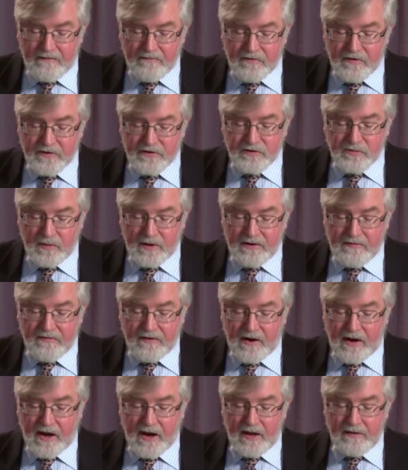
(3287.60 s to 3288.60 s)
In verse
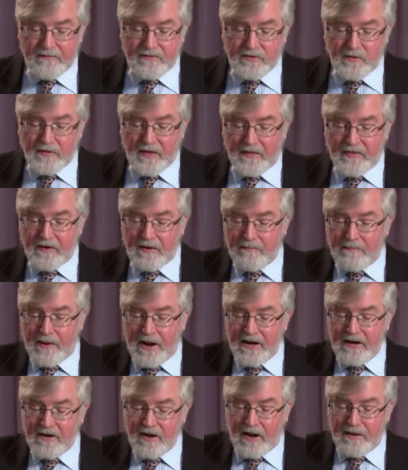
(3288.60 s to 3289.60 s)
25, so that there
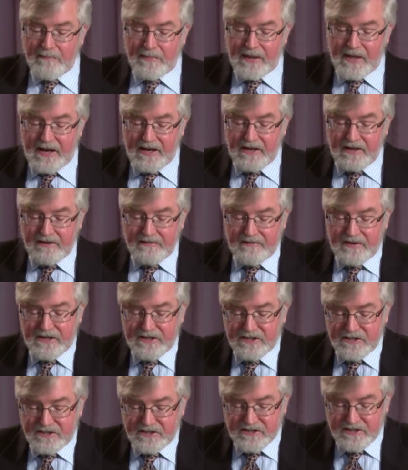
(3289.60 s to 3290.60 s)
might not be any
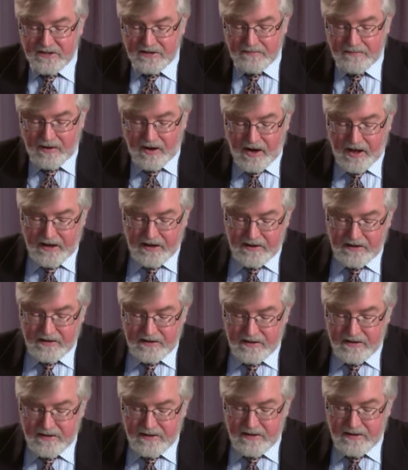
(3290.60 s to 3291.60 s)
divisions in the body,
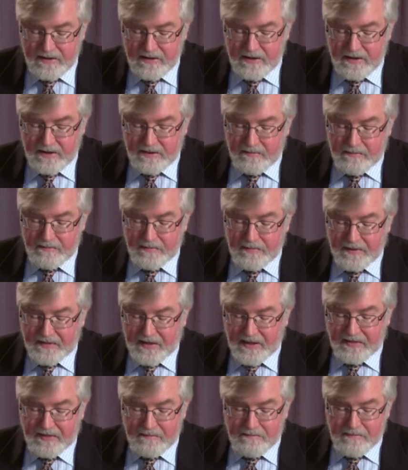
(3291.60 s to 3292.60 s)
but
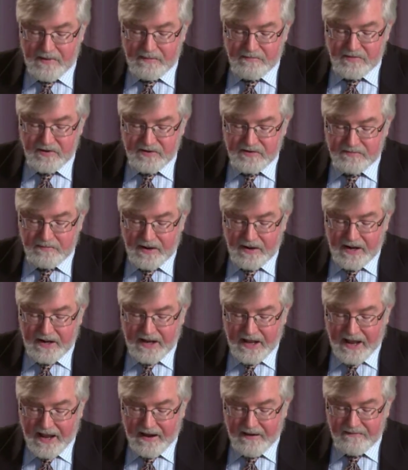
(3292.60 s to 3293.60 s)
that the members
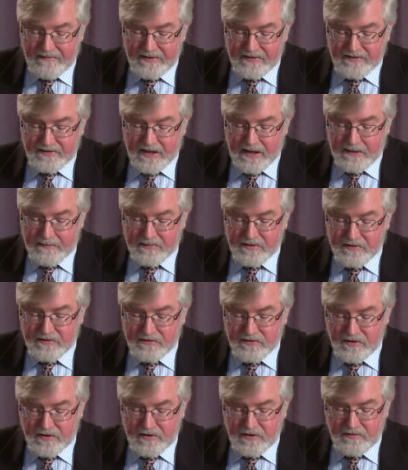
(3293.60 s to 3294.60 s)
might have the same
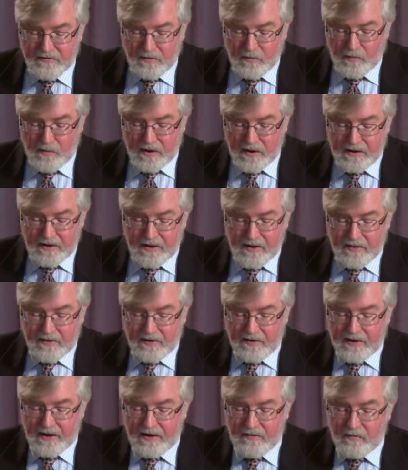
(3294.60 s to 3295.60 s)
concern for one
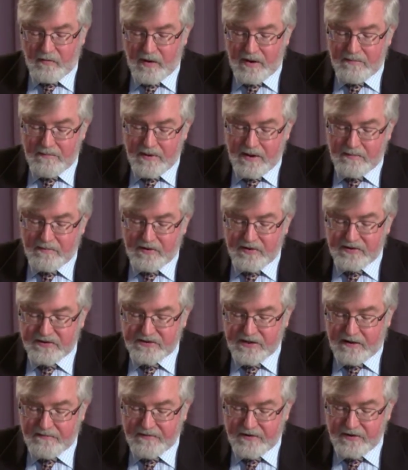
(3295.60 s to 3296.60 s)
another. And if one member
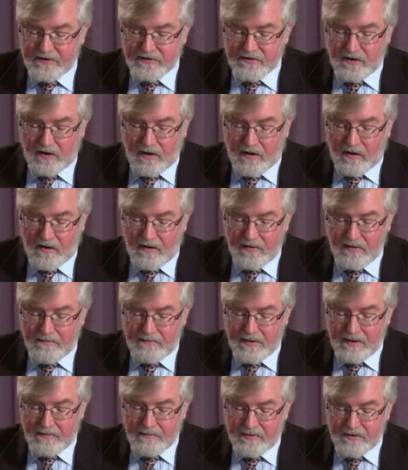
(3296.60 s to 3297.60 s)
suffers, all the
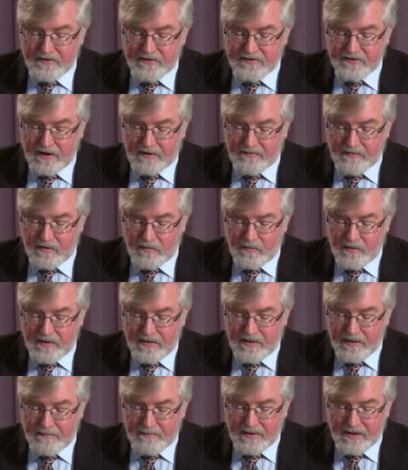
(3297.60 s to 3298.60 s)
members suffer
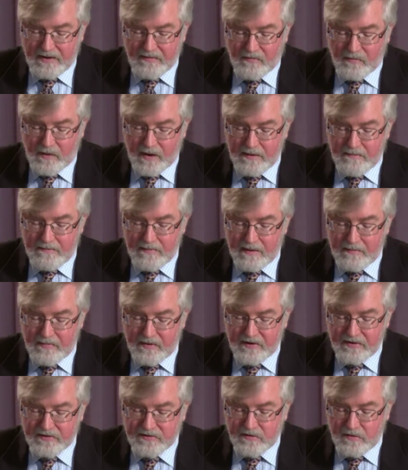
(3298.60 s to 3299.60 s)
with him. And if one
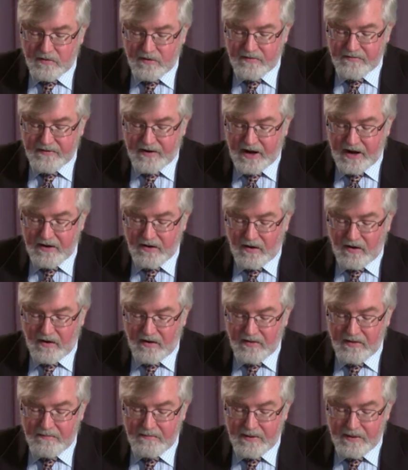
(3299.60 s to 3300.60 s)
member is glorified,
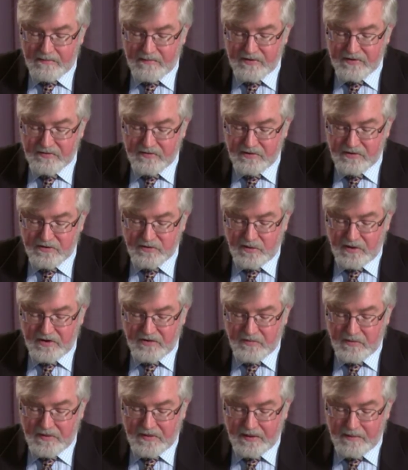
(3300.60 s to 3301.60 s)
all the members
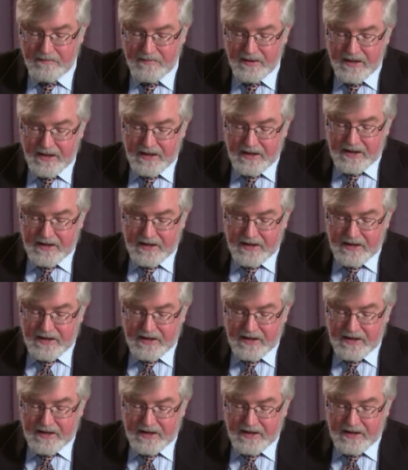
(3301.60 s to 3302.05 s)
rejoice with him.